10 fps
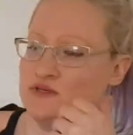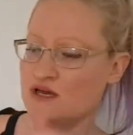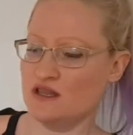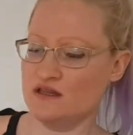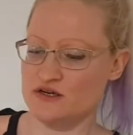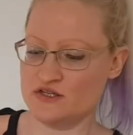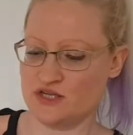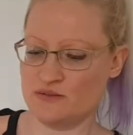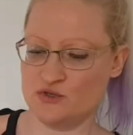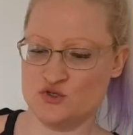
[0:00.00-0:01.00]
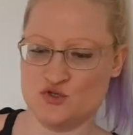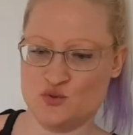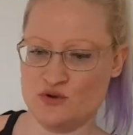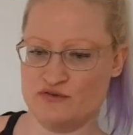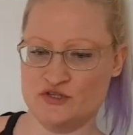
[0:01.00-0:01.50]
with the colors? I'm not
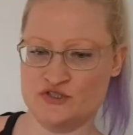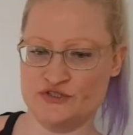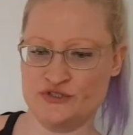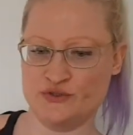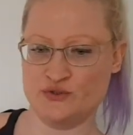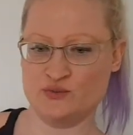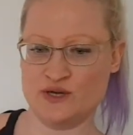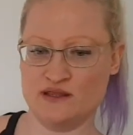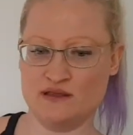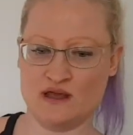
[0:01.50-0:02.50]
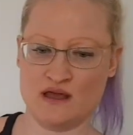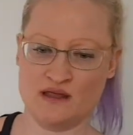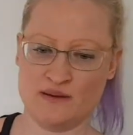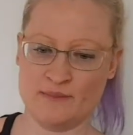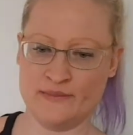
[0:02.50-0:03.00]
sure if I do. Well,
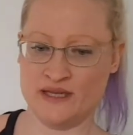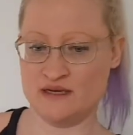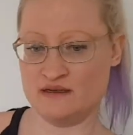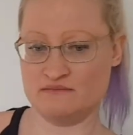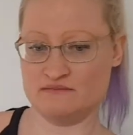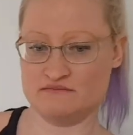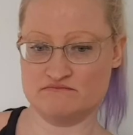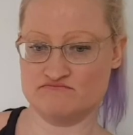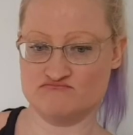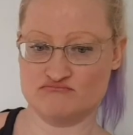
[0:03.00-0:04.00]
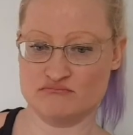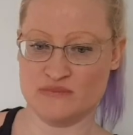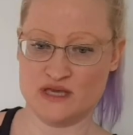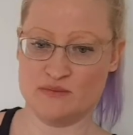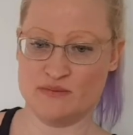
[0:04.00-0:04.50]
I mean,
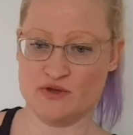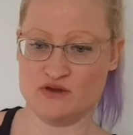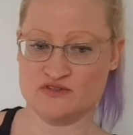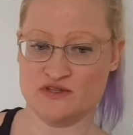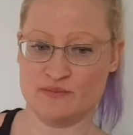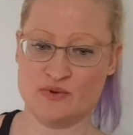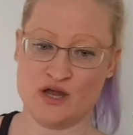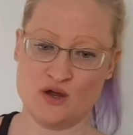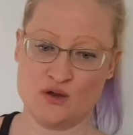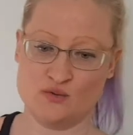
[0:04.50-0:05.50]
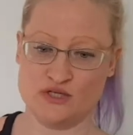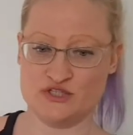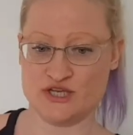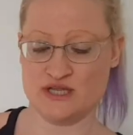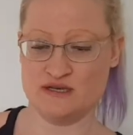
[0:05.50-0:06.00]
maybe because of the
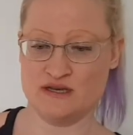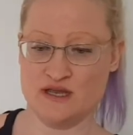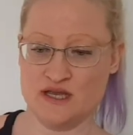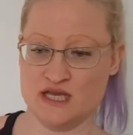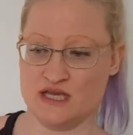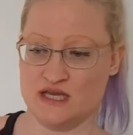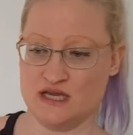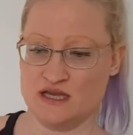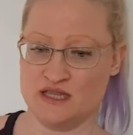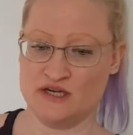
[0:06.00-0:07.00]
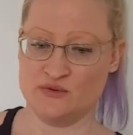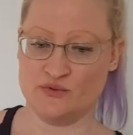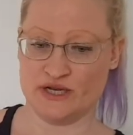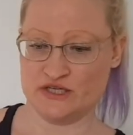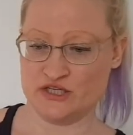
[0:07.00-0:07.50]
brownish and a little
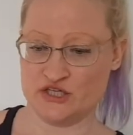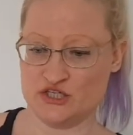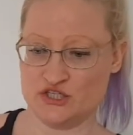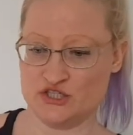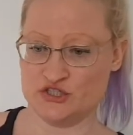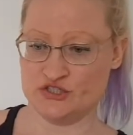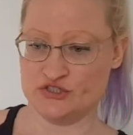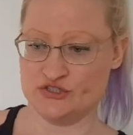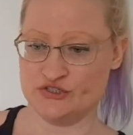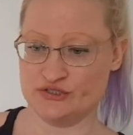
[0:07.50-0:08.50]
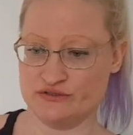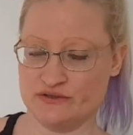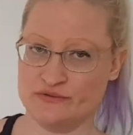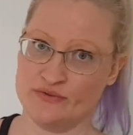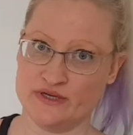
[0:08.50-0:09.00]
reddish,
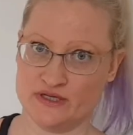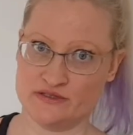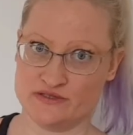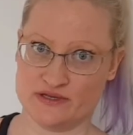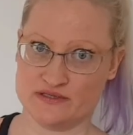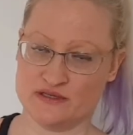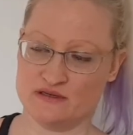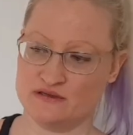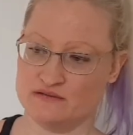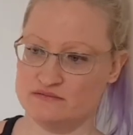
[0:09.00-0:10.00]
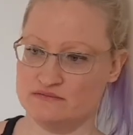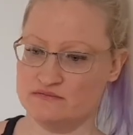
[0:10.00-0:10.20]
not reddish as the